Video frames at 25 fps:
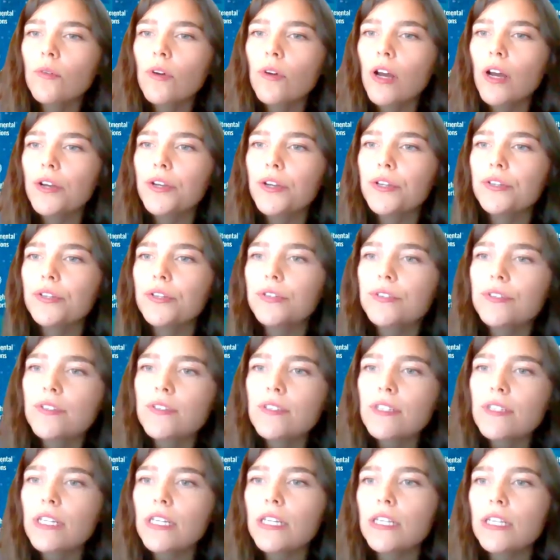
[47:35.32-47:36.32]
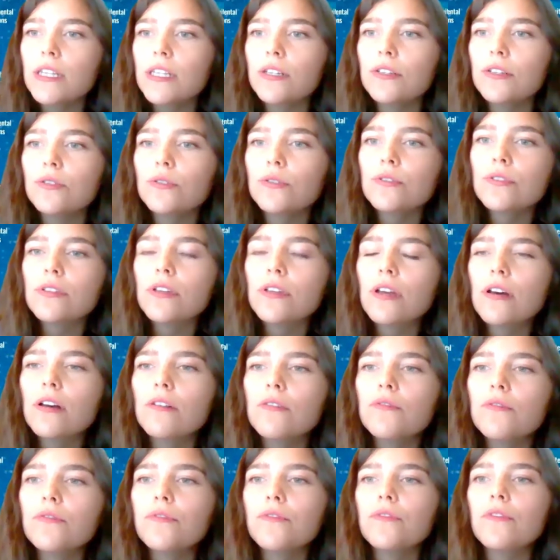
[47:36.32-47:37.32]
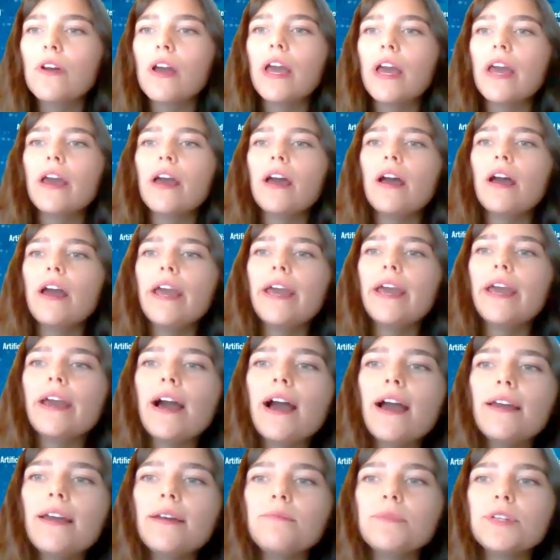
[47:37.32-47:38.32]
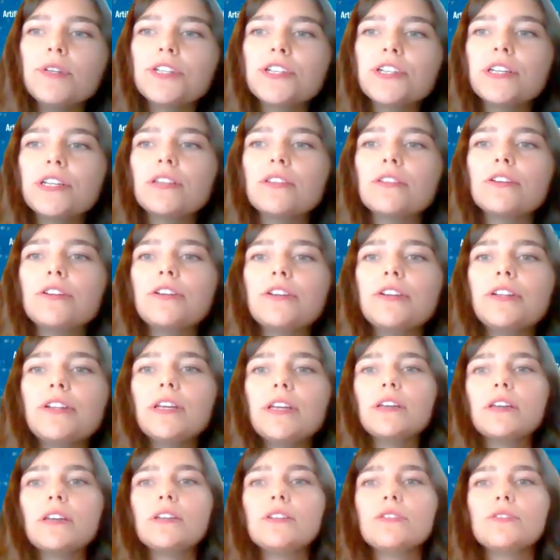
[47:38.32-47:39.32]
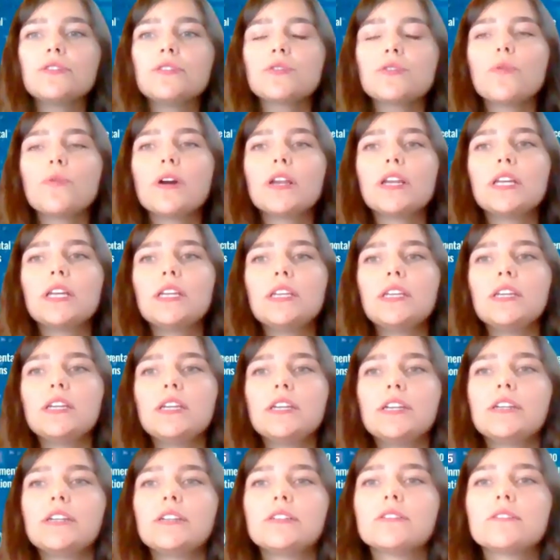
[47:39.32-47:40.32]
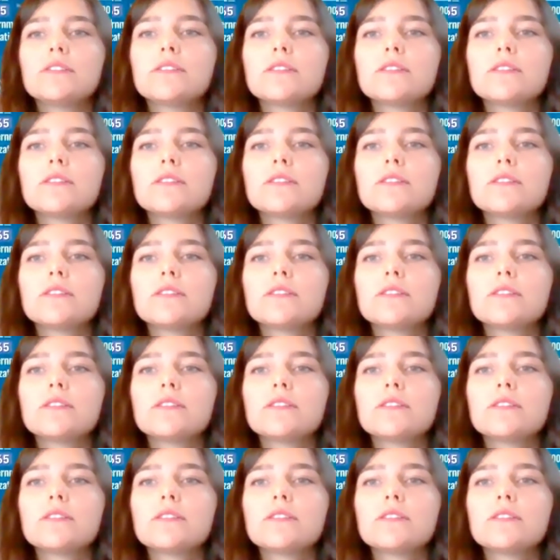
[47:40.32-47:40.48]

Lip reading: do you see the use of AI and machine learning in 20 years?